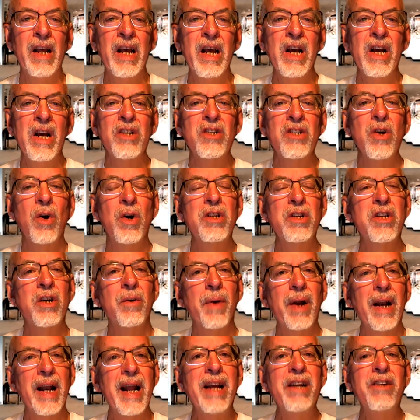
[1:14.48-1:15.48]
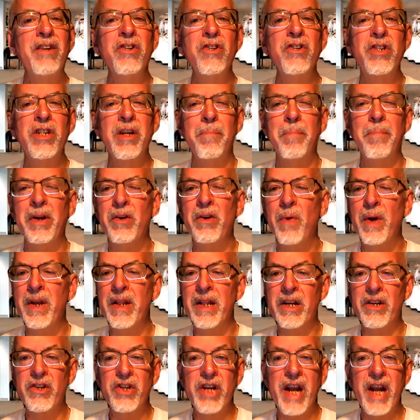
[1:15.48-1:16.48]
So it's a relationship between
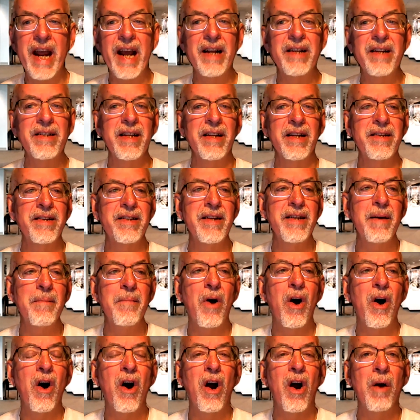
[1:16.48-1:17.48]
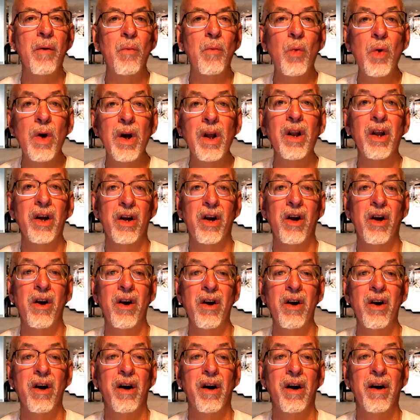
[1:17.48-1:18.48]
the chance that some harm will
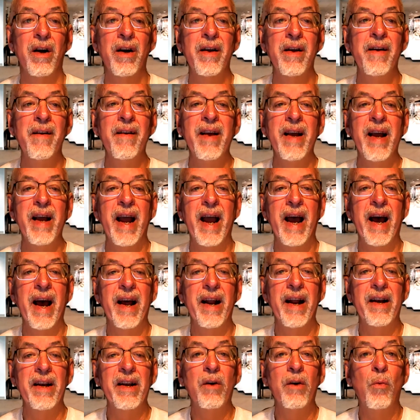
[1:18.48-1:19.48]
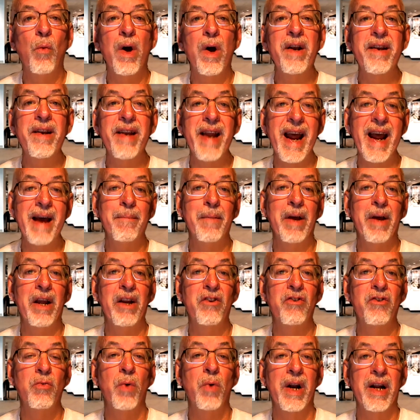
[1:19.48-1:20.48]
occur and what
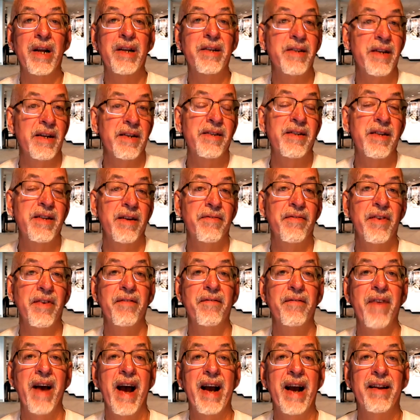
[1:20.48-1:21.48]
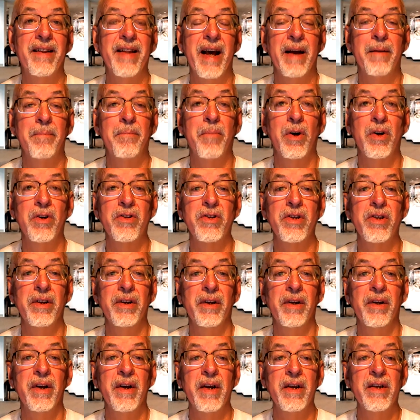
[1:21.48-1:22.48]
damage would exist if, in fact, that
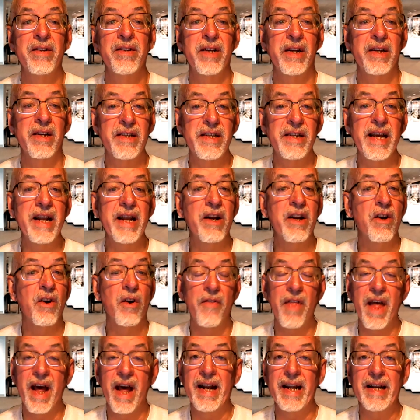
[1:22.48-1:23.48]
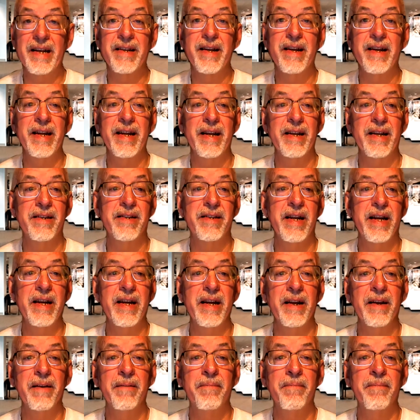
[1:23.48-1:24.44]
person succeeded or that entity exceeded.